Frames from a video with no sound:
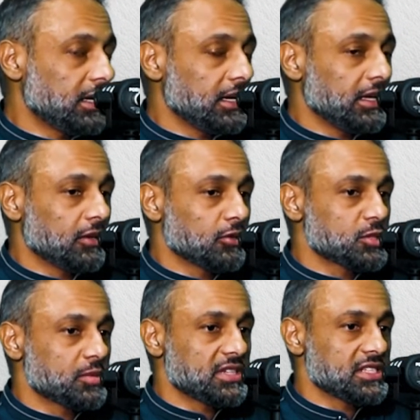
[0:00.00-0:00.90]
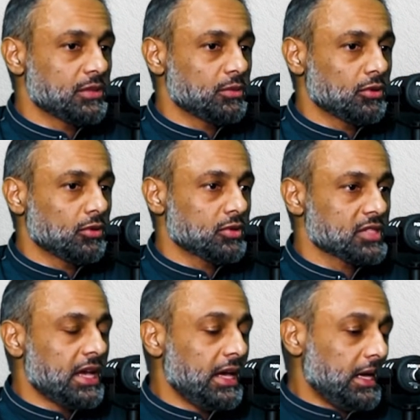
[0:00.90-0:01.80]
a conspiracy will cause.
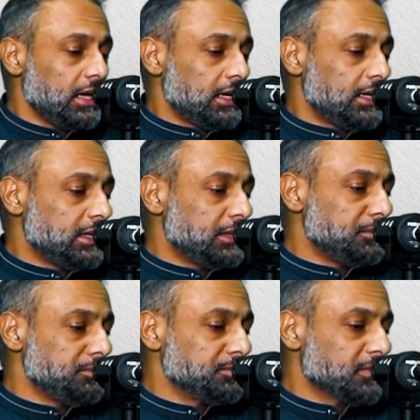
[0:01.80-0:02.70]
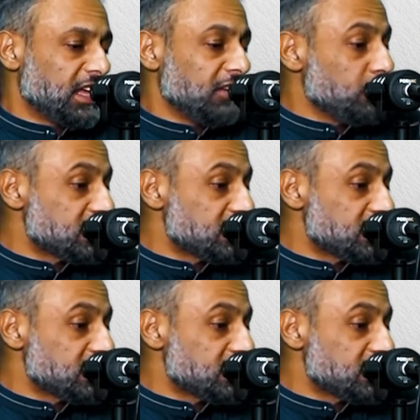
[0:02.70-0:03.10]
If we